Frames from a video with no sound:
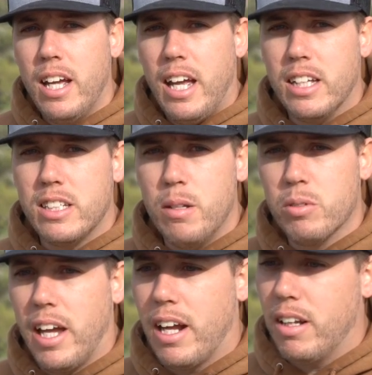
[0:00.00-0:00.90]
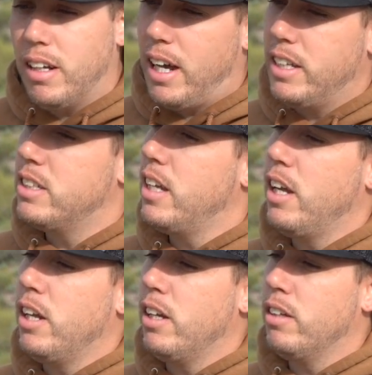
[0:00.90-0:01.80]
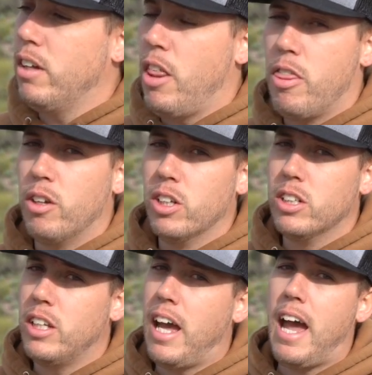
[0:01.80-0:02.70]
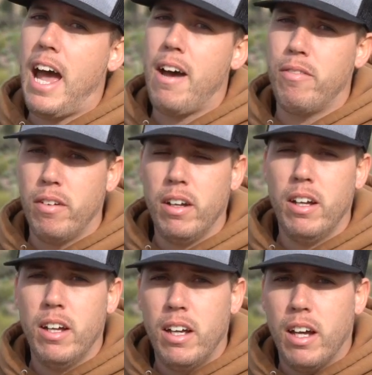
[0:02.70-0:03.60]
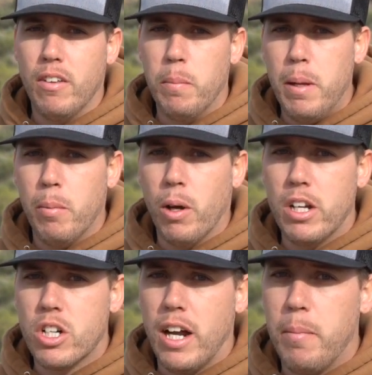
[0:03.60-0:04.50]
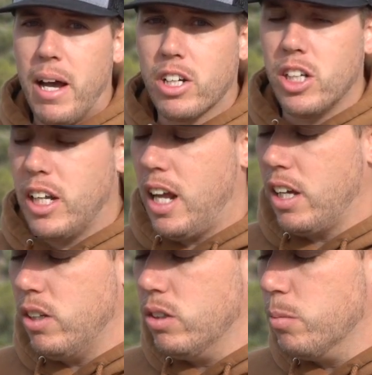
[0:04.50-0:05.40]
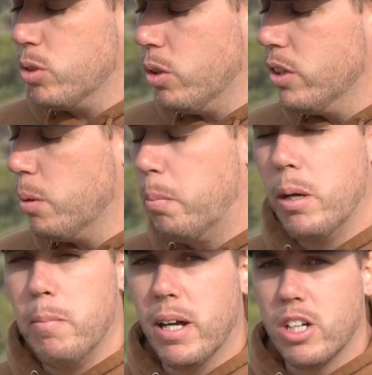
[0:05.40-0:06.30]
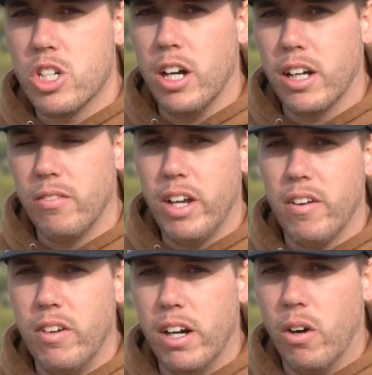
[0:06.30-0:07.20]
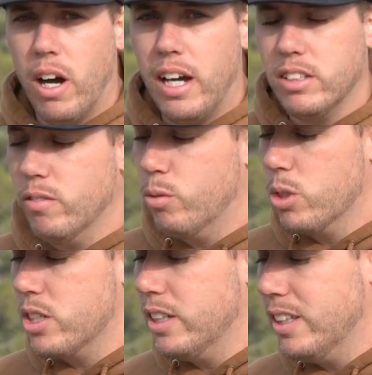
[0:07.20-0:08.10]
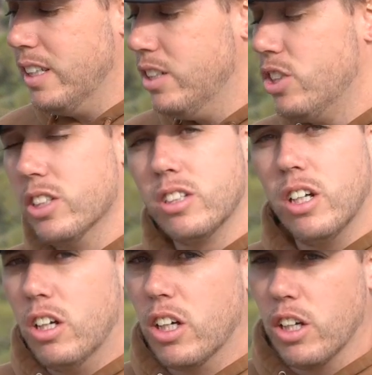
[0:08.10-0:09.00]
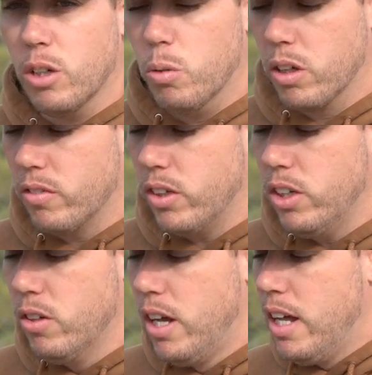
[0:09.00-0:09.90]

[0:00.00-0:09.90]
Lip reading: it seems like I'd say a third to half of the people that try them actually can't use them. So it is a pretty big chunk. If you have narrow eyes, unfortunately, these just aren't going to work for you.